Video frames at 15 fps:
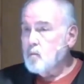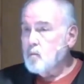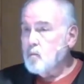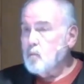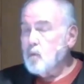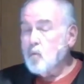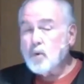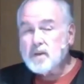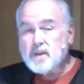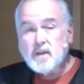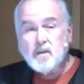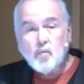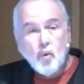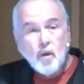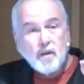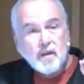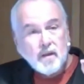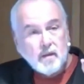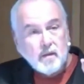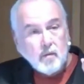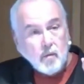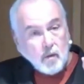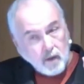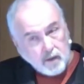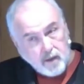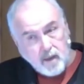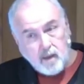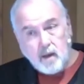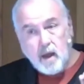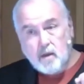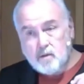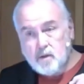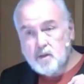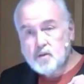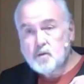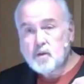but we did what..." Again, our teacher,